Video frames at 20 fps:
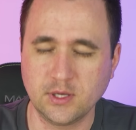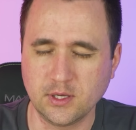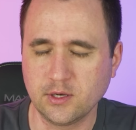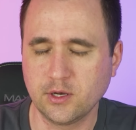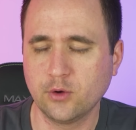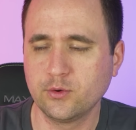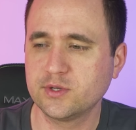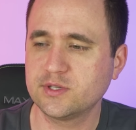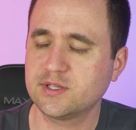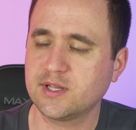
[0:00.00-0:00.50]
You
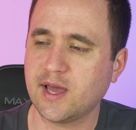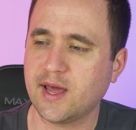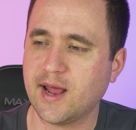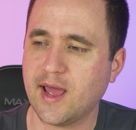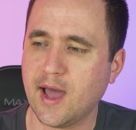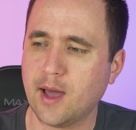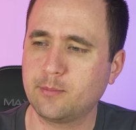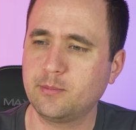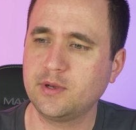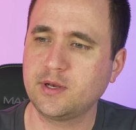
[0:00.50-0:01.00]
notice that
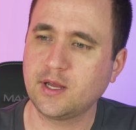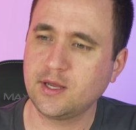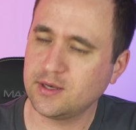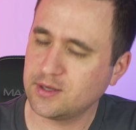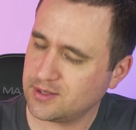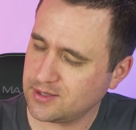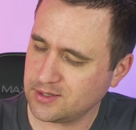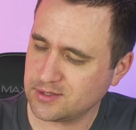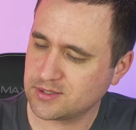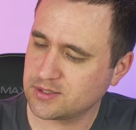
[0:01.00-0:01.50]

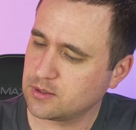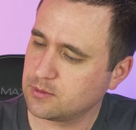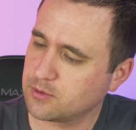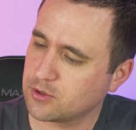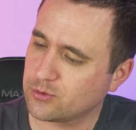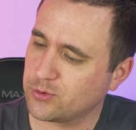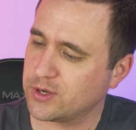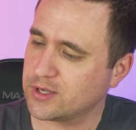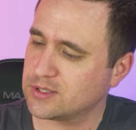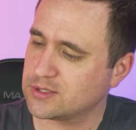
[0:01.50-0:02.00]
happening, you send them a
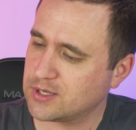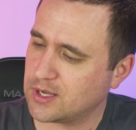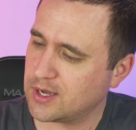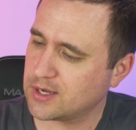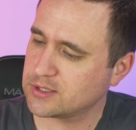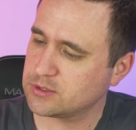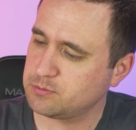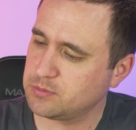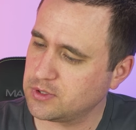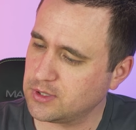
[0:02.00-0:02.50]
quick
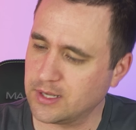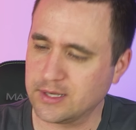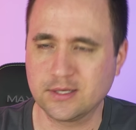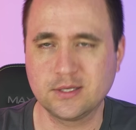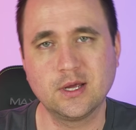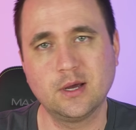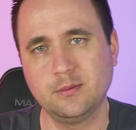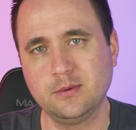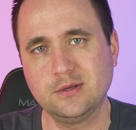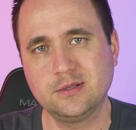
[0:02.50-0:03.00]
text, be like
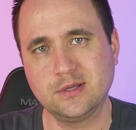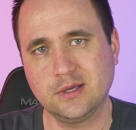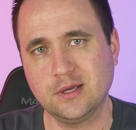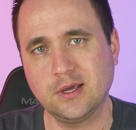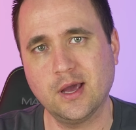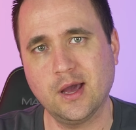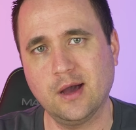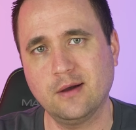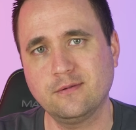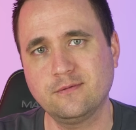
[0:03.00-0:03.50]

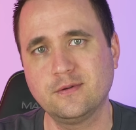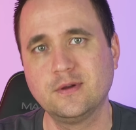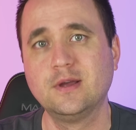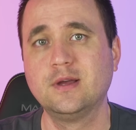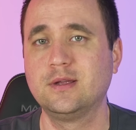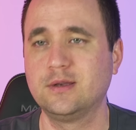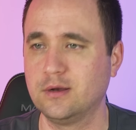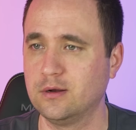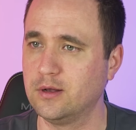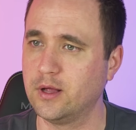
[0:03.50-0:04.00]
WTF,
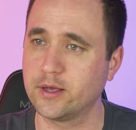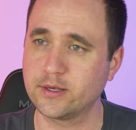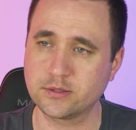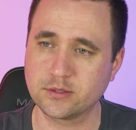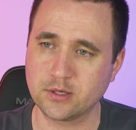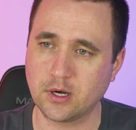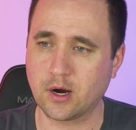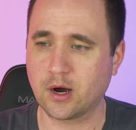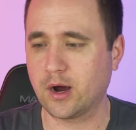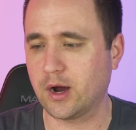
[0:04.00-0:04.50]
they're like
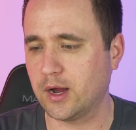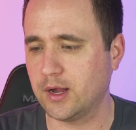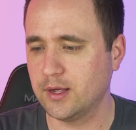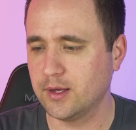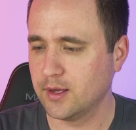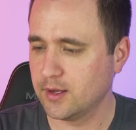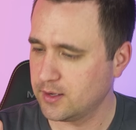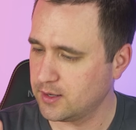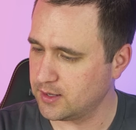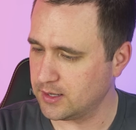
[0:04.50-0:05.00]
sorry,
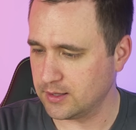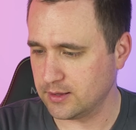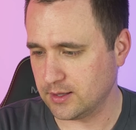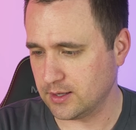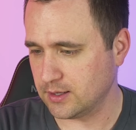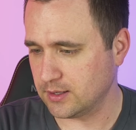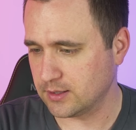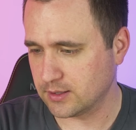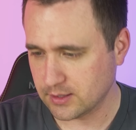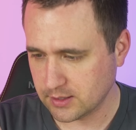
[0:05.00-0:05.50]
and
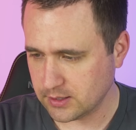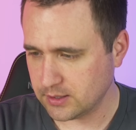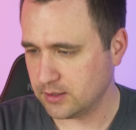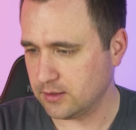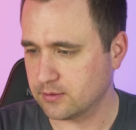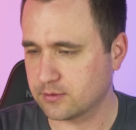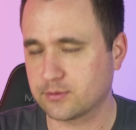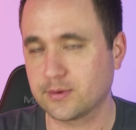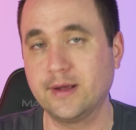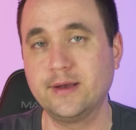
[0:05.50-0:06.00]
then
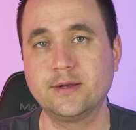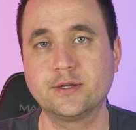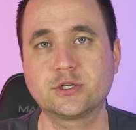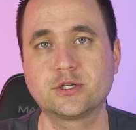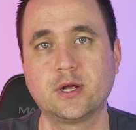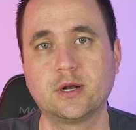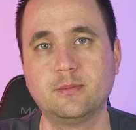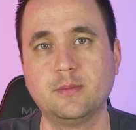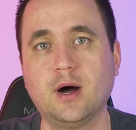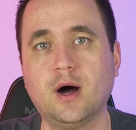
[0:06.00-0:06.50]
you threaten to
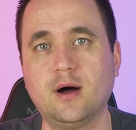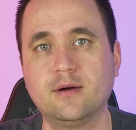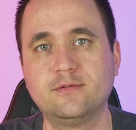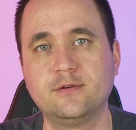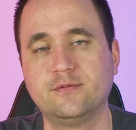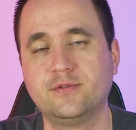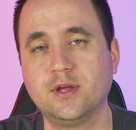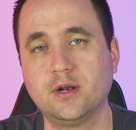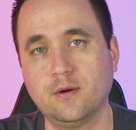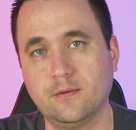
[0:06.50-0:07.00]
shut them off
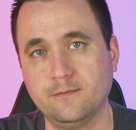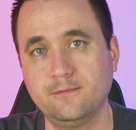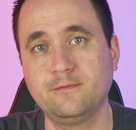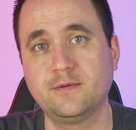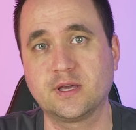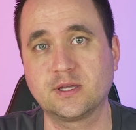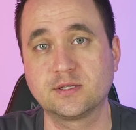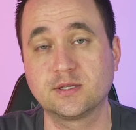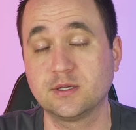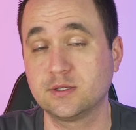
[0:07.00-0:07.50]
if they don't
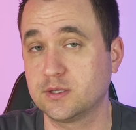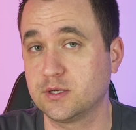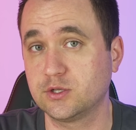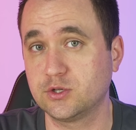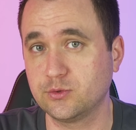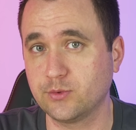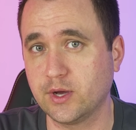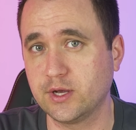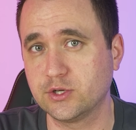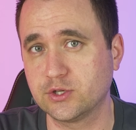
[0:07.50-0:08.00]
fix the
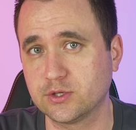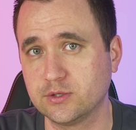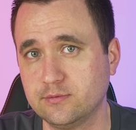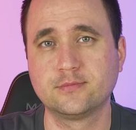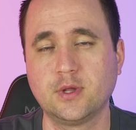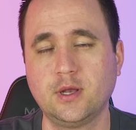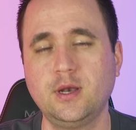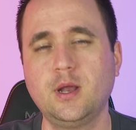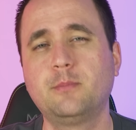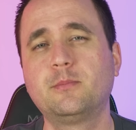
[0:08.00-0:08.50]
situation.
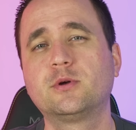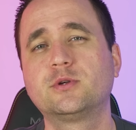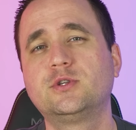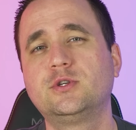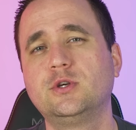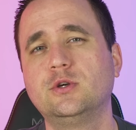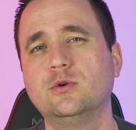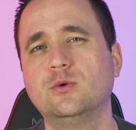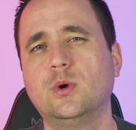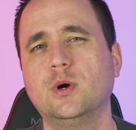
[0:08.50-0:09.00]
Number
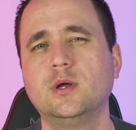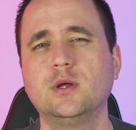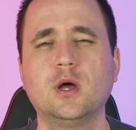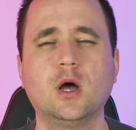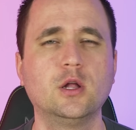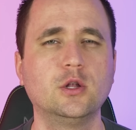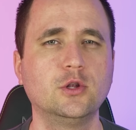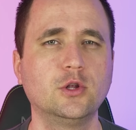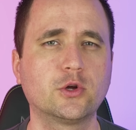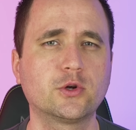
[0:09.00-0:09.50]
two,
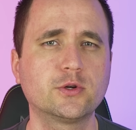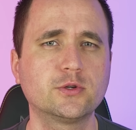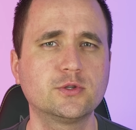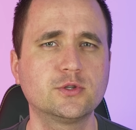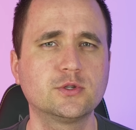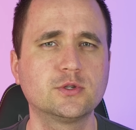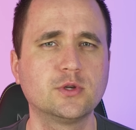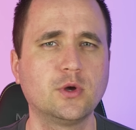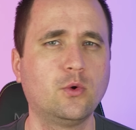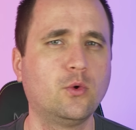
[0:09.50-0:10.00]

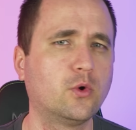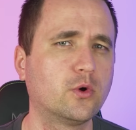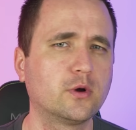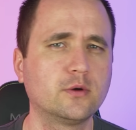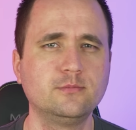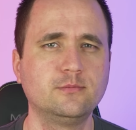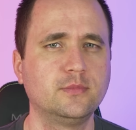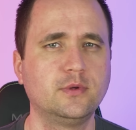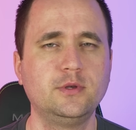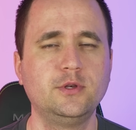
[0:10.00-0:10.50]
alerts
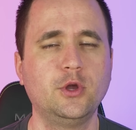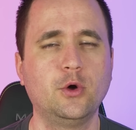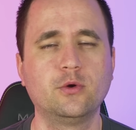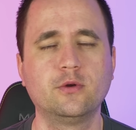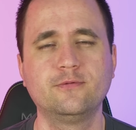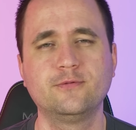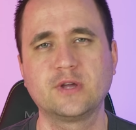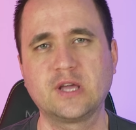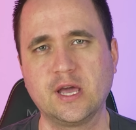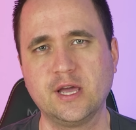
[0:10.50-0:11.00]
or
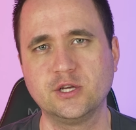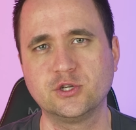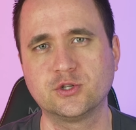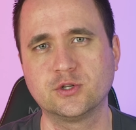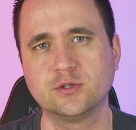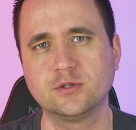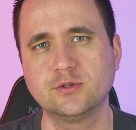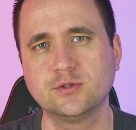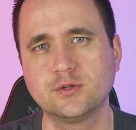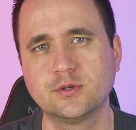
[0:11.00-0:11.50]

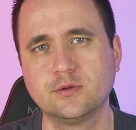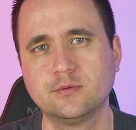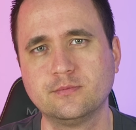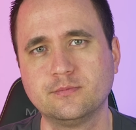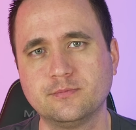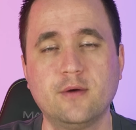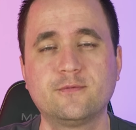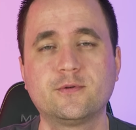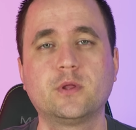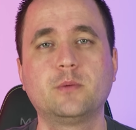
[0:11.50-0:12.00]
notifications.
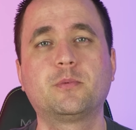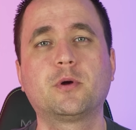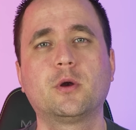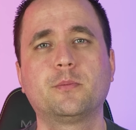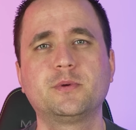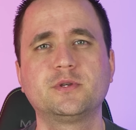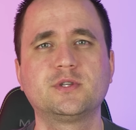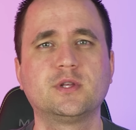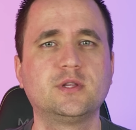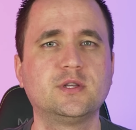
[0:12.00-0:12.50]
For the
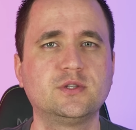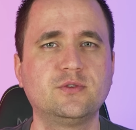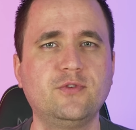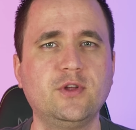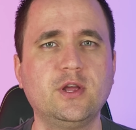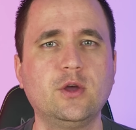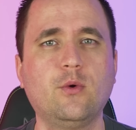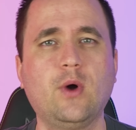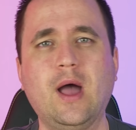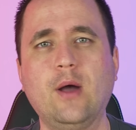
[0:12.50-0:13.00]
purpose of this
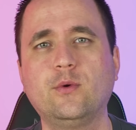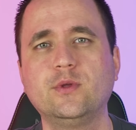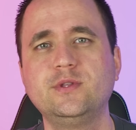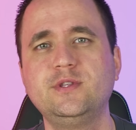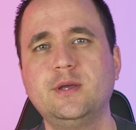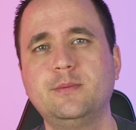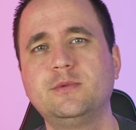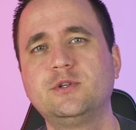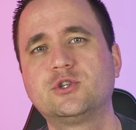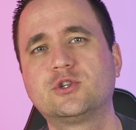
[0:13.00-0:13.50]
video, I will
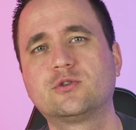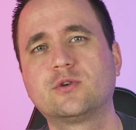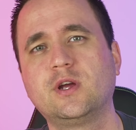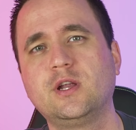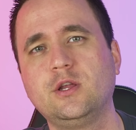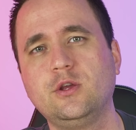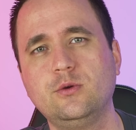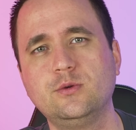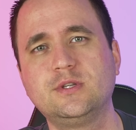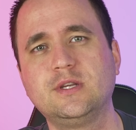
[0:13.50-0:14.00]
demonstrate
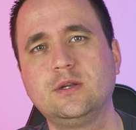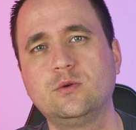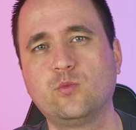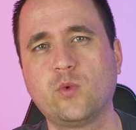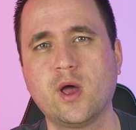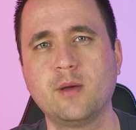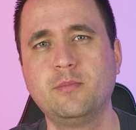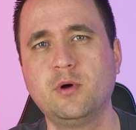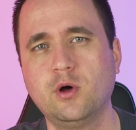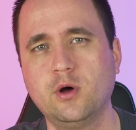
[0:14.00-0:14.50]
using
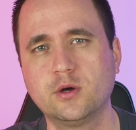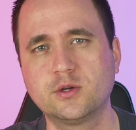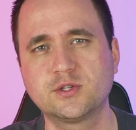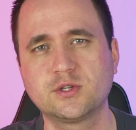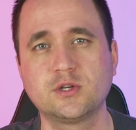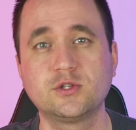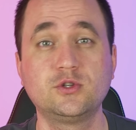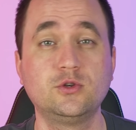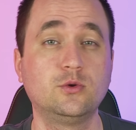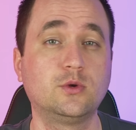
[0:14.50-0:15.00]

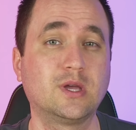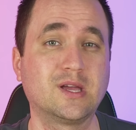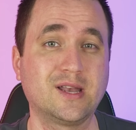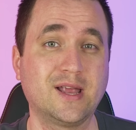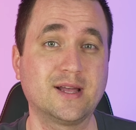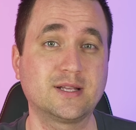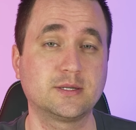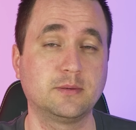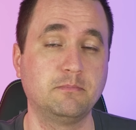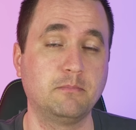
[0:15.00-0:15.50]
webhooks to
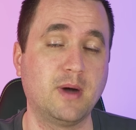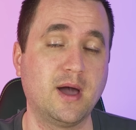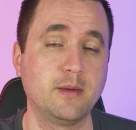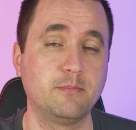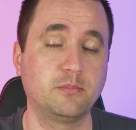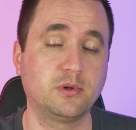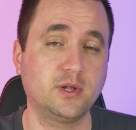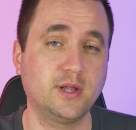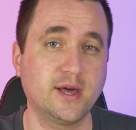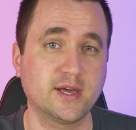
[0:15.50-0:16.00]
connect my
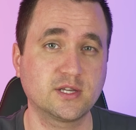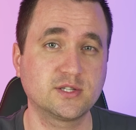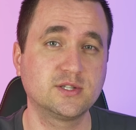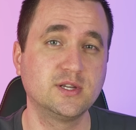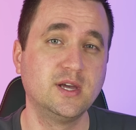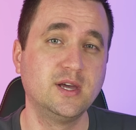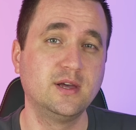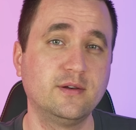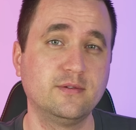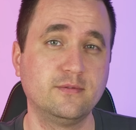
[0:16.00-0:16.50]
Plex
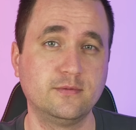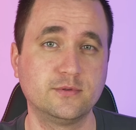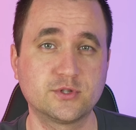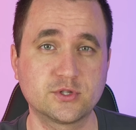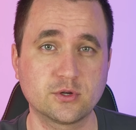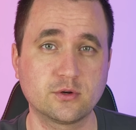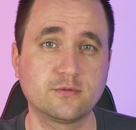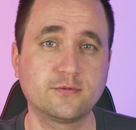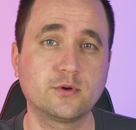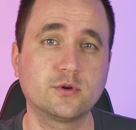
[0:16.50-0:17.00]

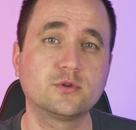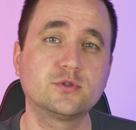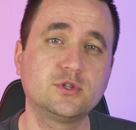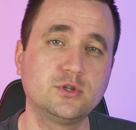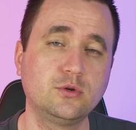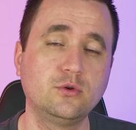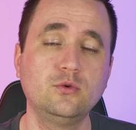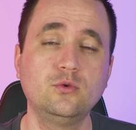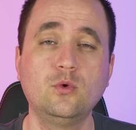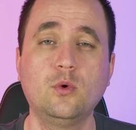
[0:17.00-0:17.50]
server
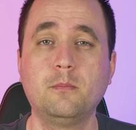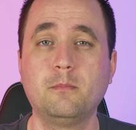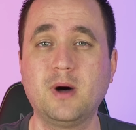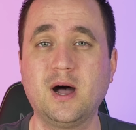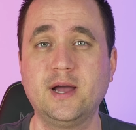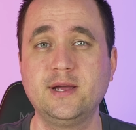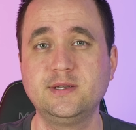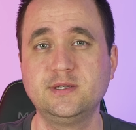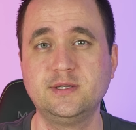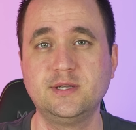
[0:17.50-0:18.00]
to
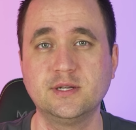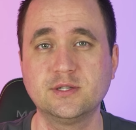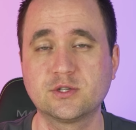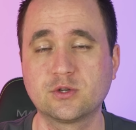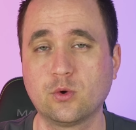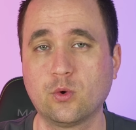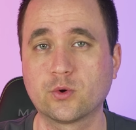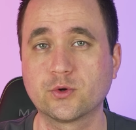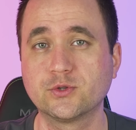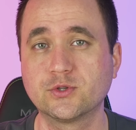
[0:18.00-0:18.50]
my
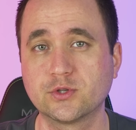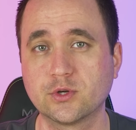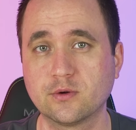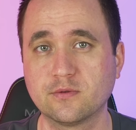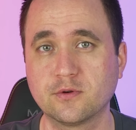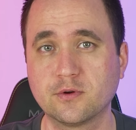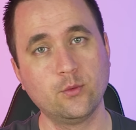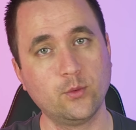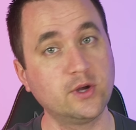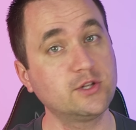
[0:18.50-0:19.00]
Discord
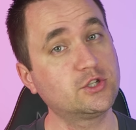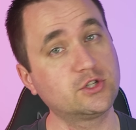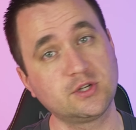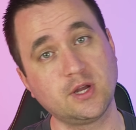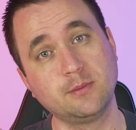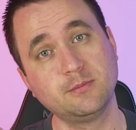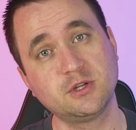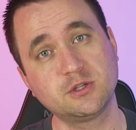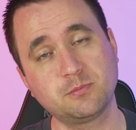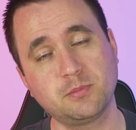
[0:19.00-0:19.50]
server, which
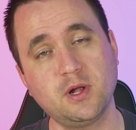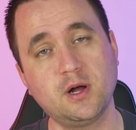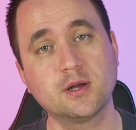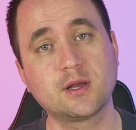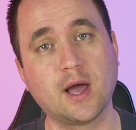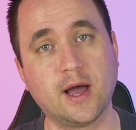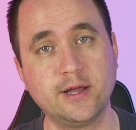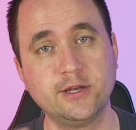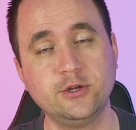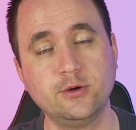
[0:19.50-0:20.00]
shameless plug,
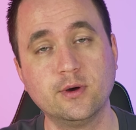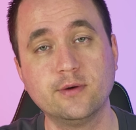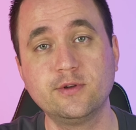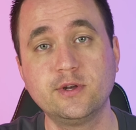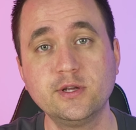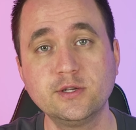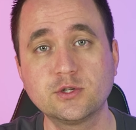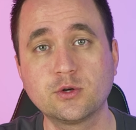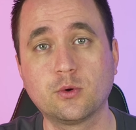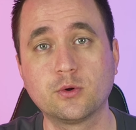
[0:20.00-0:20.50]
I do have a
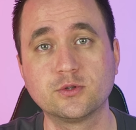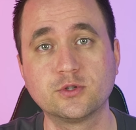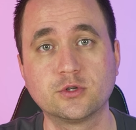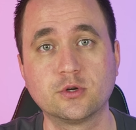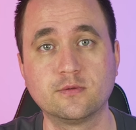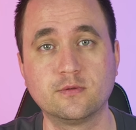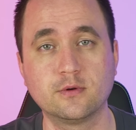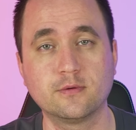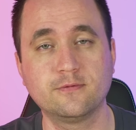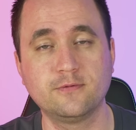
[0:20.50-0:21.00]
Discord server.